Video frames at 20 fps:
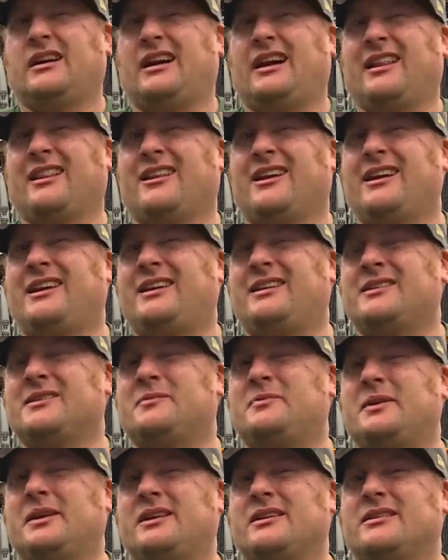I liked it
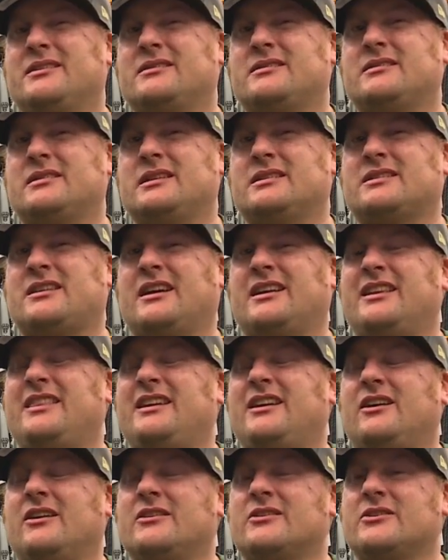because it's kind of
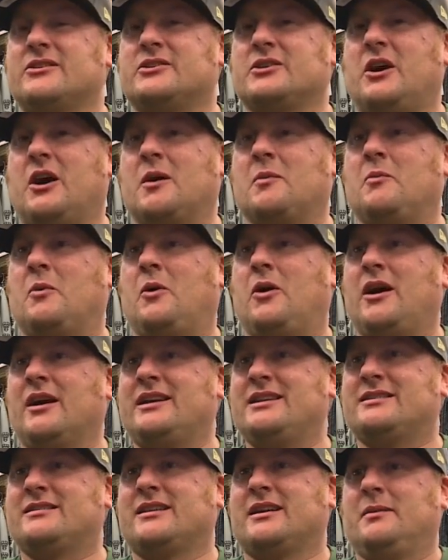the underdog.
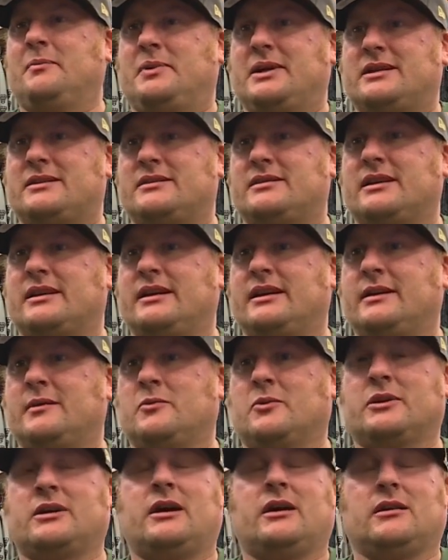Milwaukee's not a big city.
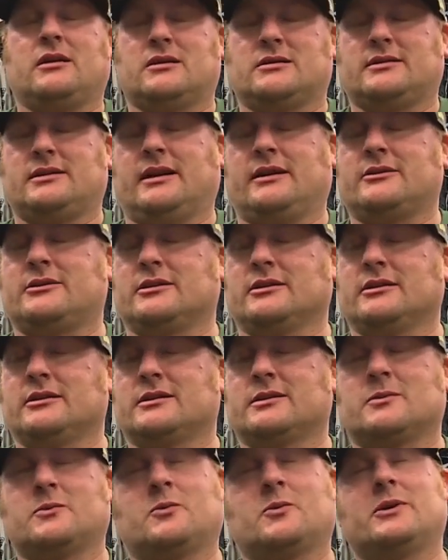We're not Los
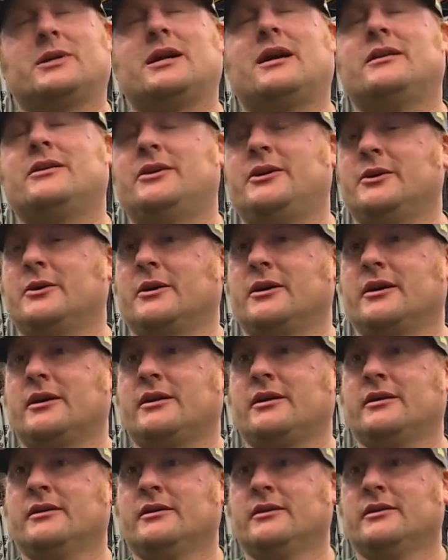Angeles. We're not New
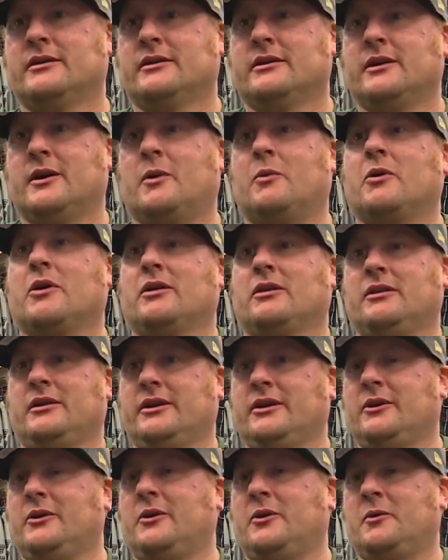York. We're
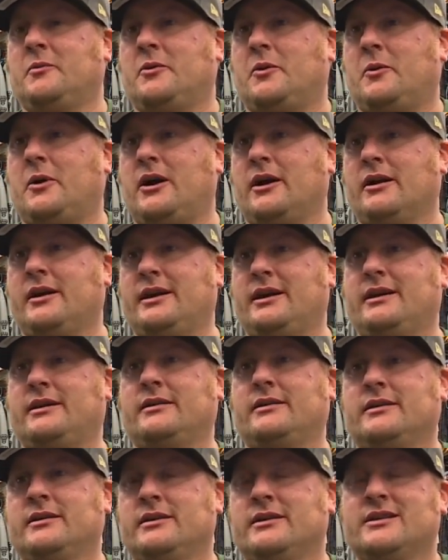little old
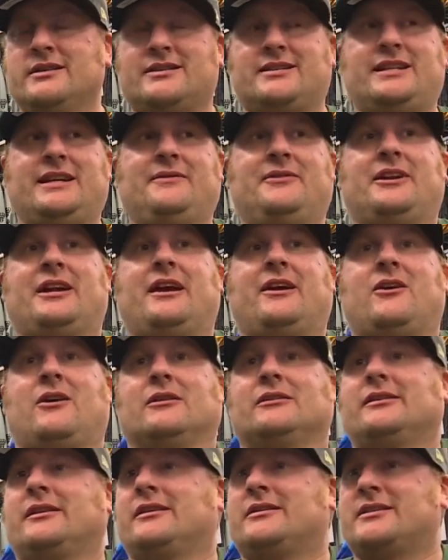Milwaukee. Stephen A
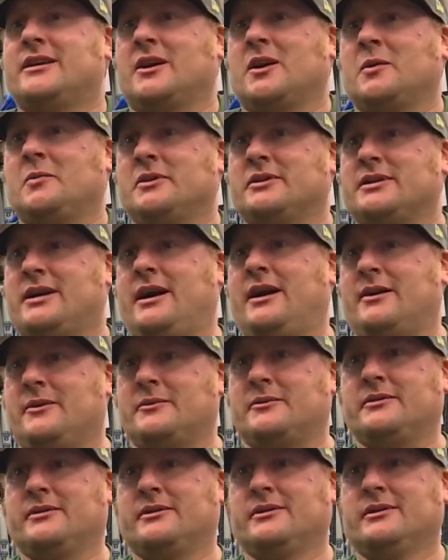called it a terrible
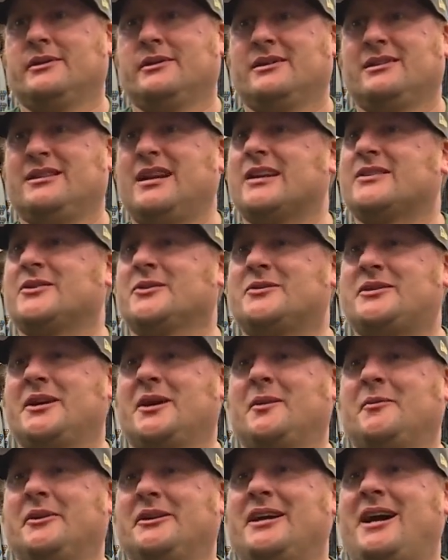town. Not so
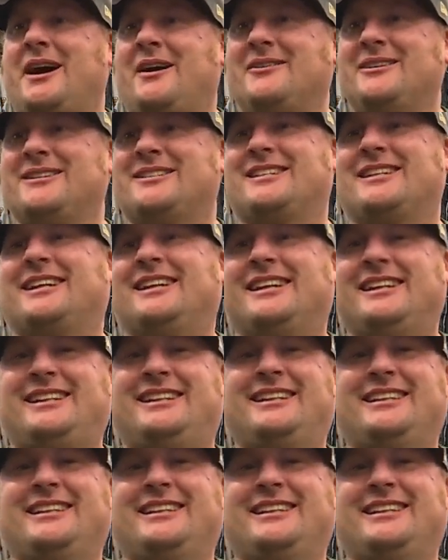terrible now, is it?